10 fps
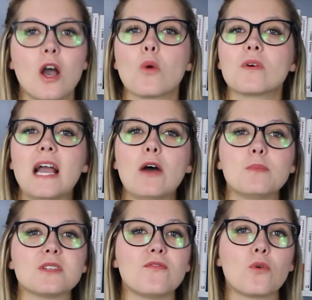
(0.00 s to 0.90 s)
We're now
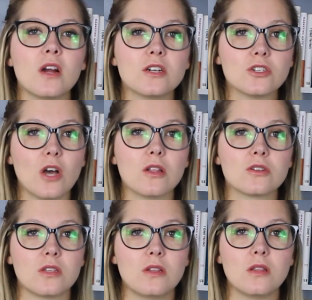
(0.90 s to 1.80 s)
up to
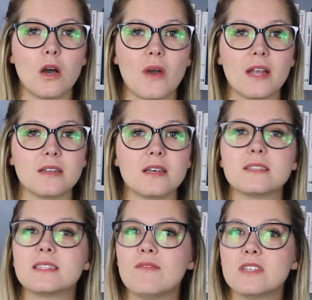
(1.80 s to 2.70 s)
$400 on the low end,
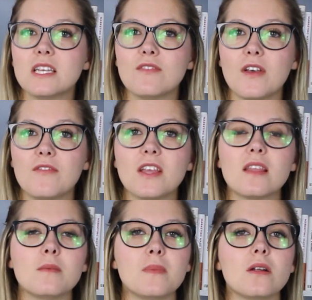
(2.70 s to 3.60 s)
$1,750
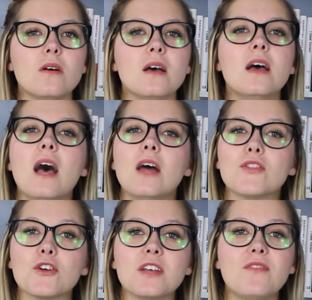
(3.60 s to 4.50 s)
in the middle, and
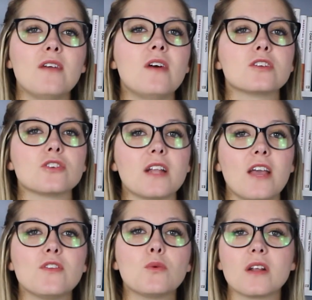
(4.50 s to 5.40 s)
$3,500
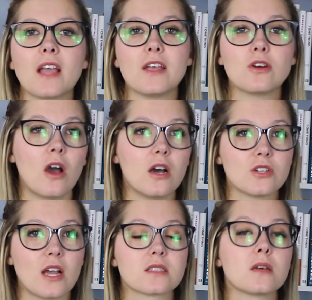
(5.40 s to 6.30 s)
if you were to get your
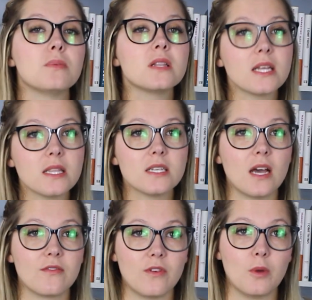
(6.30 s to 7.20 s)
contract completely
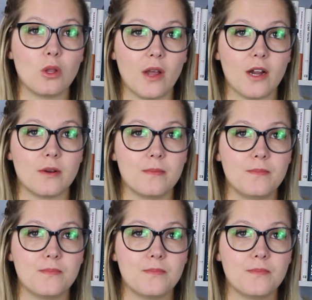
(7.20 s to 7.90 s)
done from a lawyer.